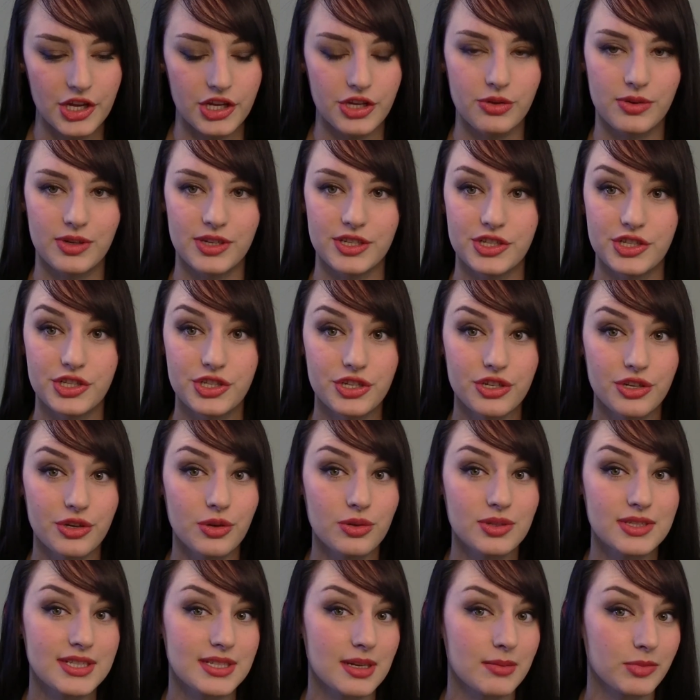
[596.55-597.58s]
You can
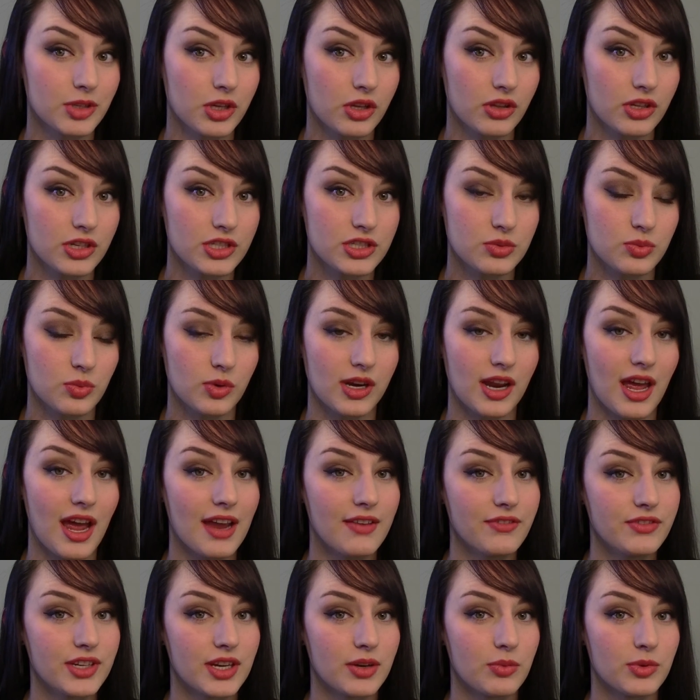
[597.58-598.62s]
do similar looks to what
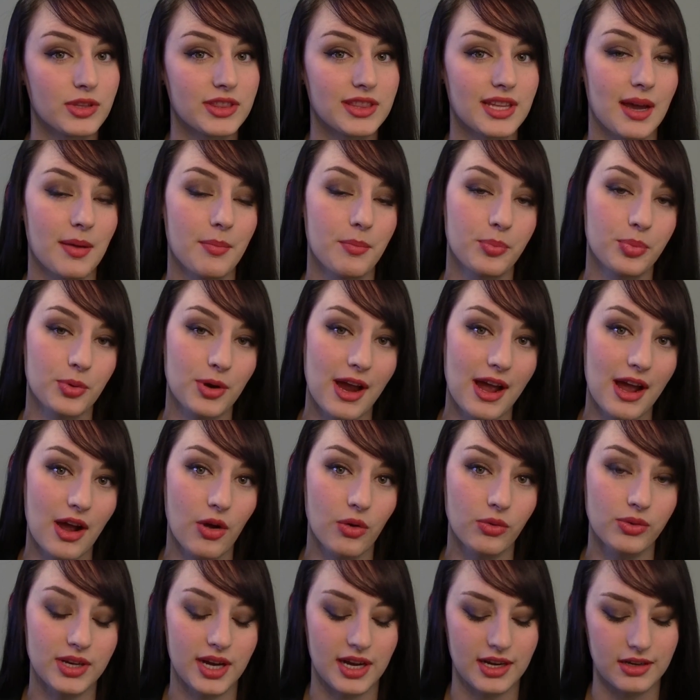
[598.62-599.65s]
I've done with that
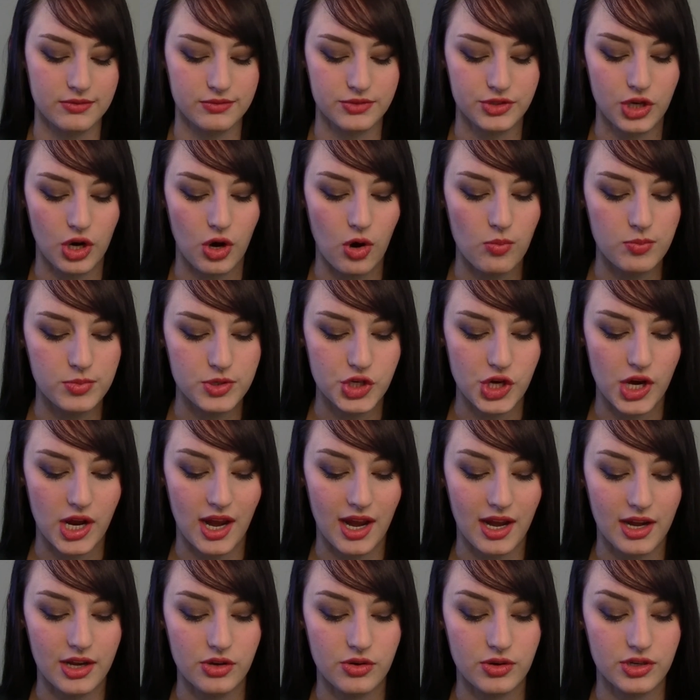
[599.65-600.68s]
brown kind of taupe
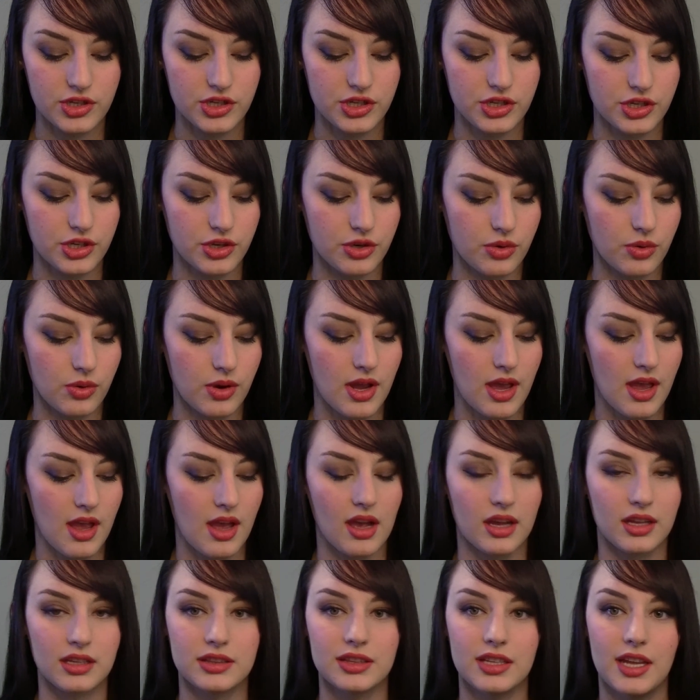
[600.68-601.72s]
shade. You can do
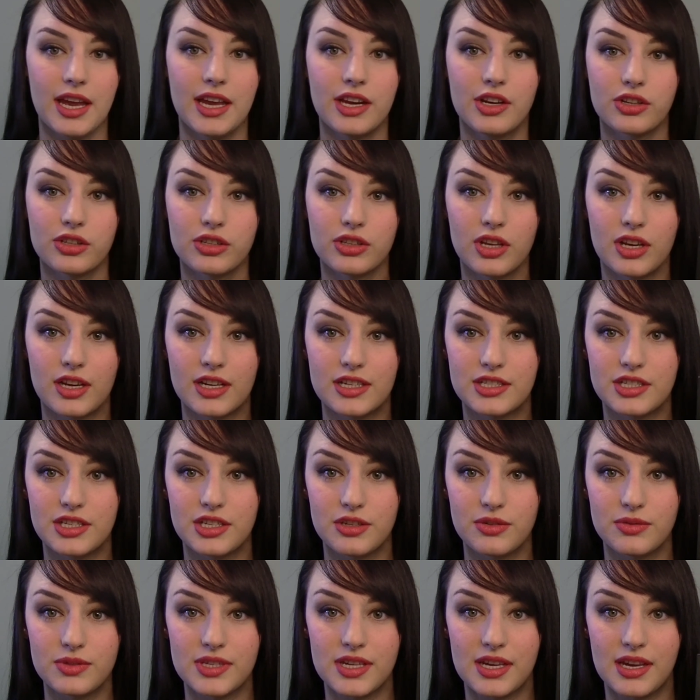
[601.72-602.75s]
lighter looks
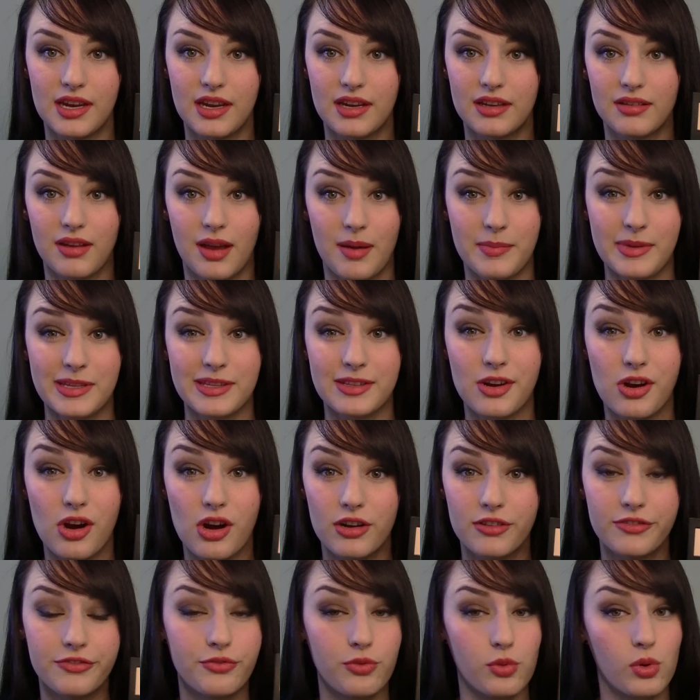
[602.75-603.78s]
using, I there
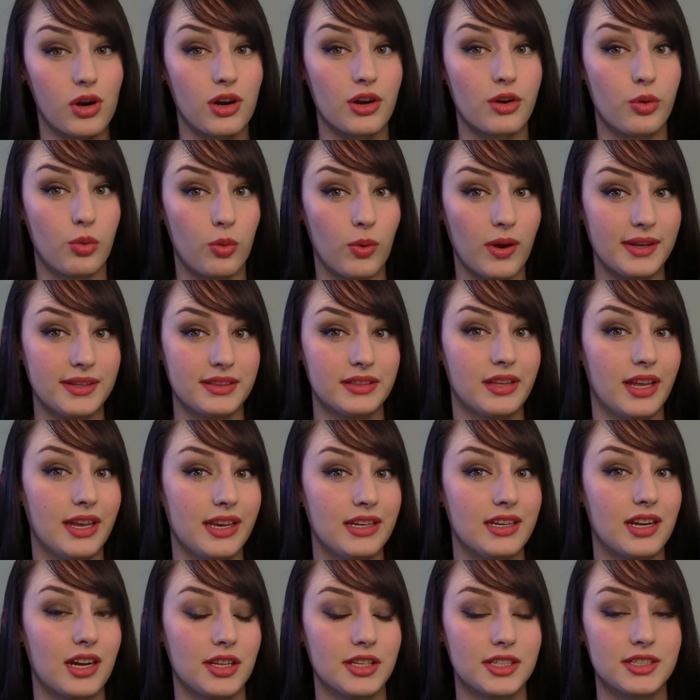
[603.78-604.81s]
are 4 quite
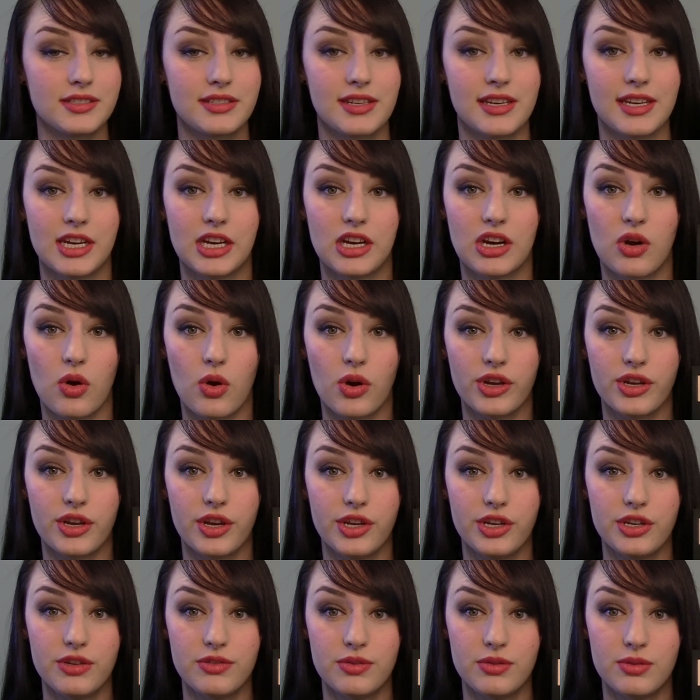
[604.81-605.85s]
light colors in here, or you
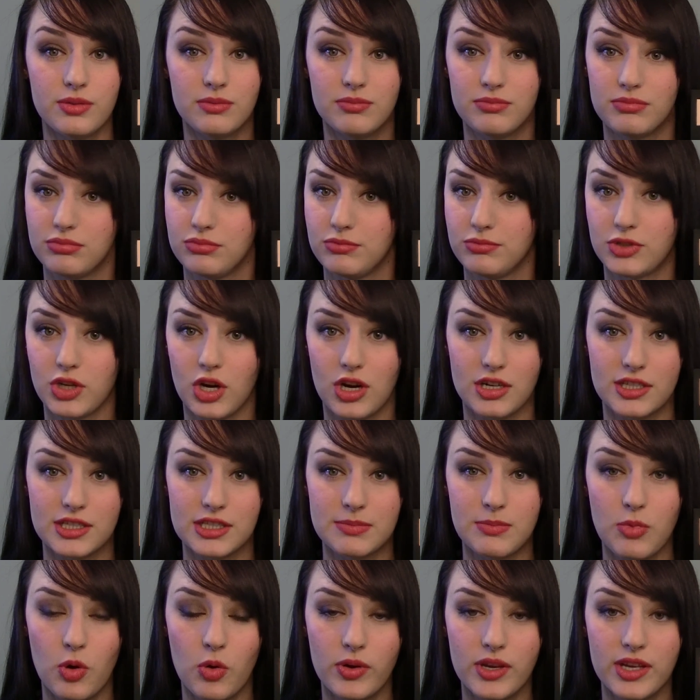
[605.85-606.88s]
can do dark
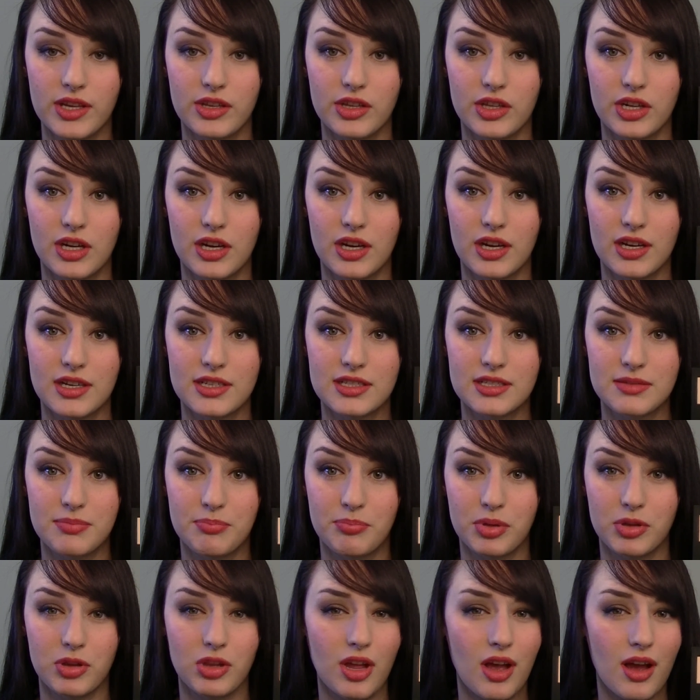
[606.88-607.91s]
smoky looks,
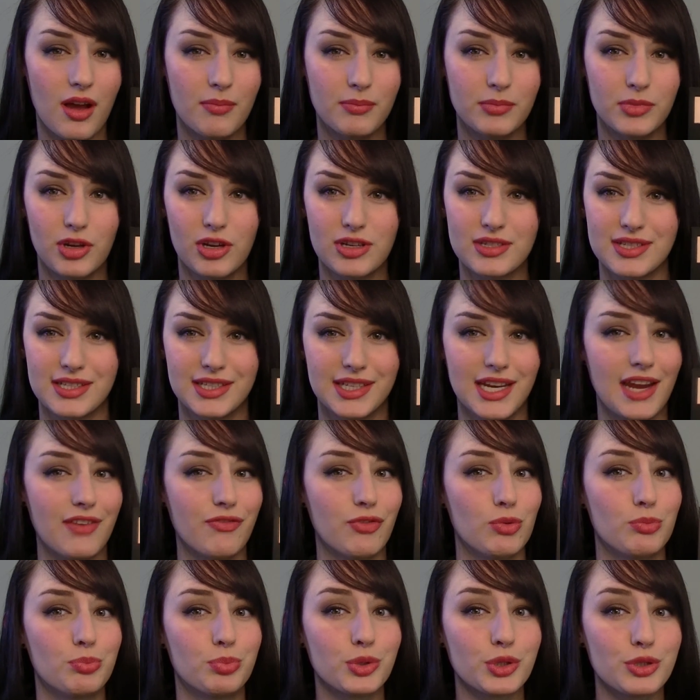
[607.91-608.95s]
plum looks, and
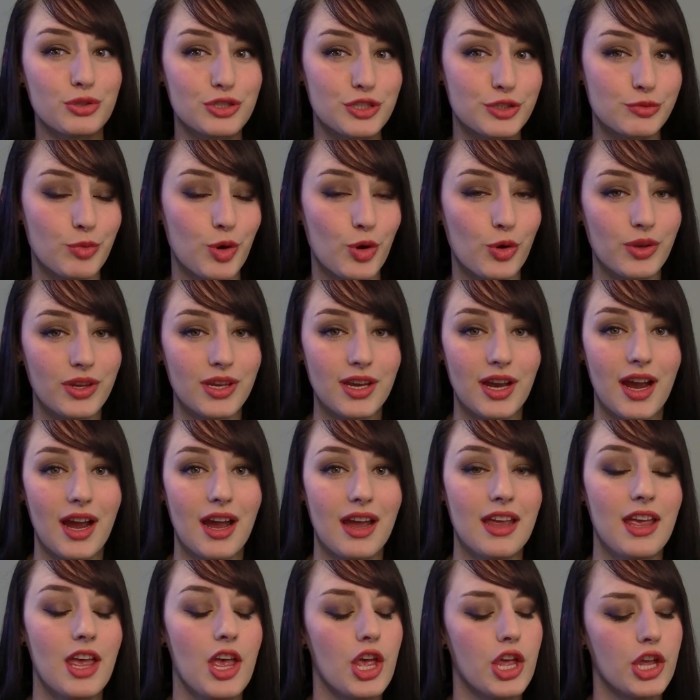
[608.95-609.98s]
navy blue smoky
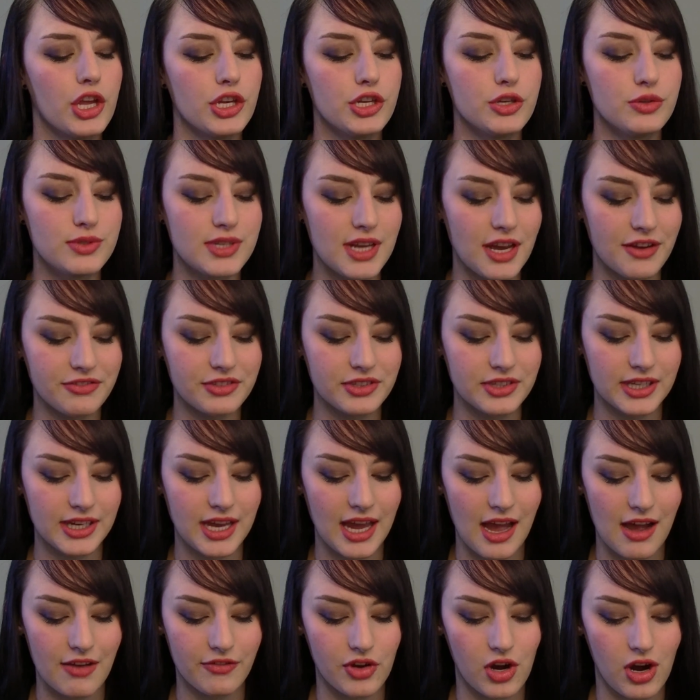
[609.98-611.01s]
eye. You
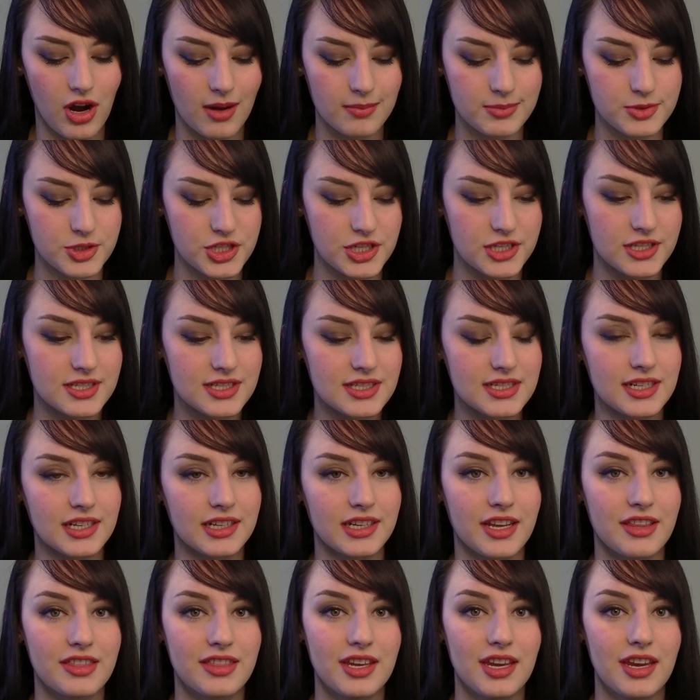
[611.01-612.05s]
definitely have options,
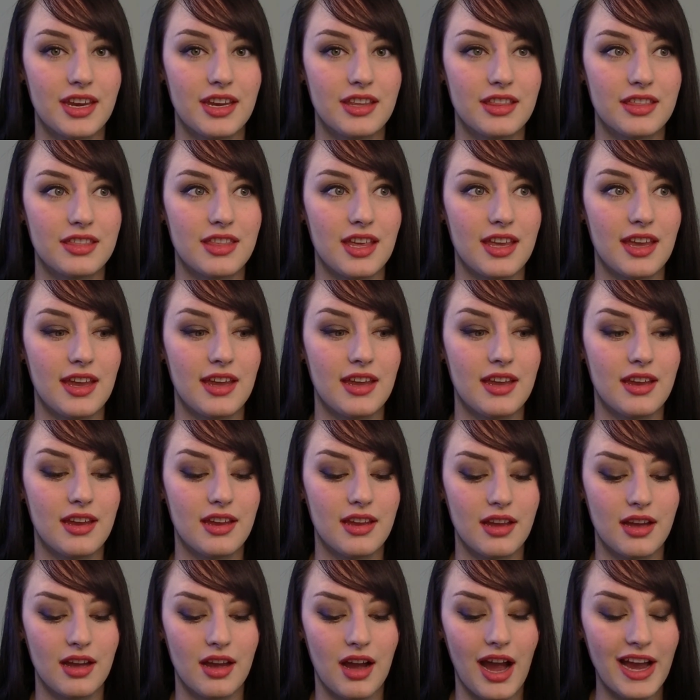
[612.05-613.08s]
and I think
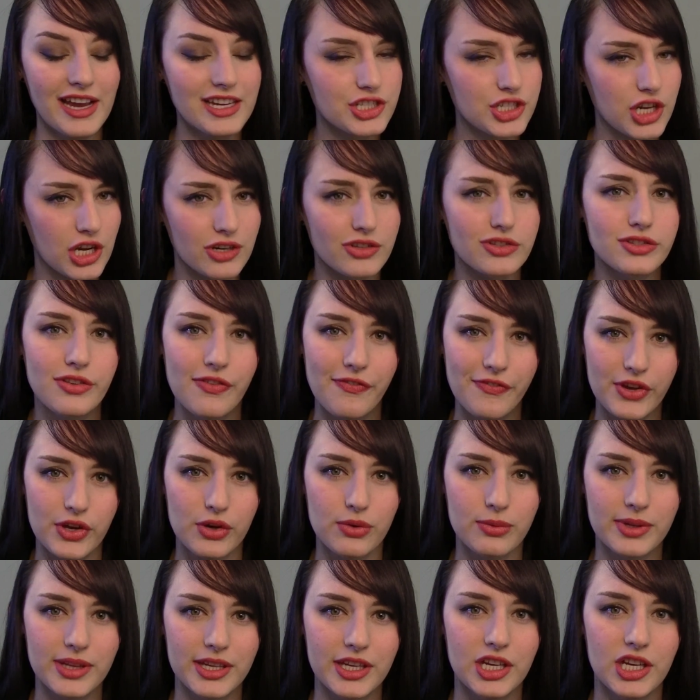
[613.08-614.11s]
the eyeshadows
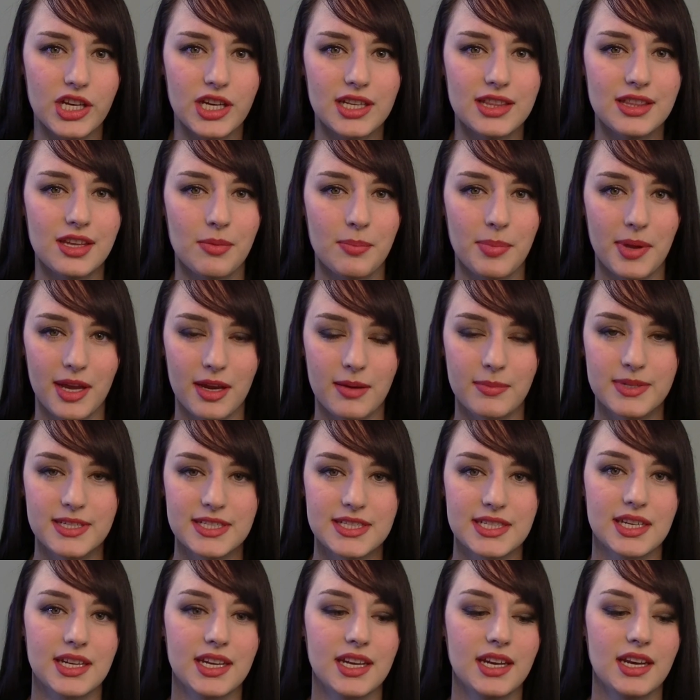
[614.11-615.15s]
feel really good. They're
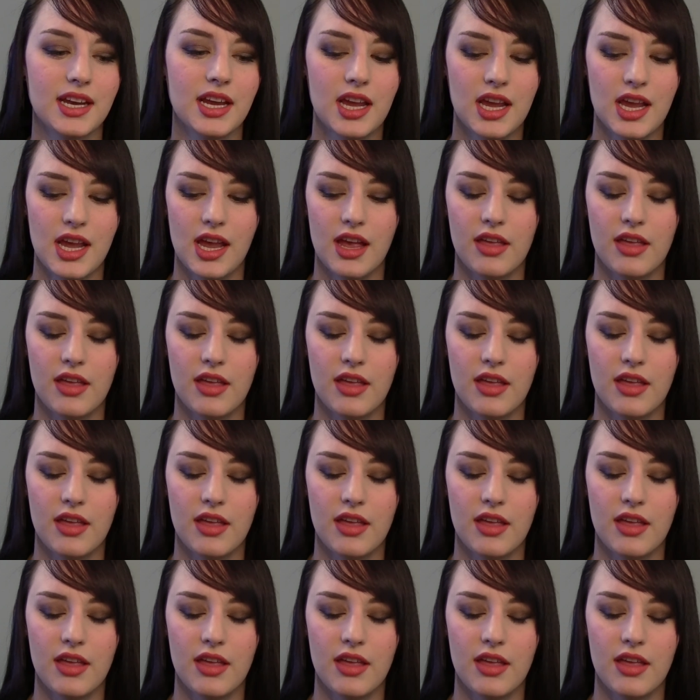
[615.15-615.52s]
pigmented.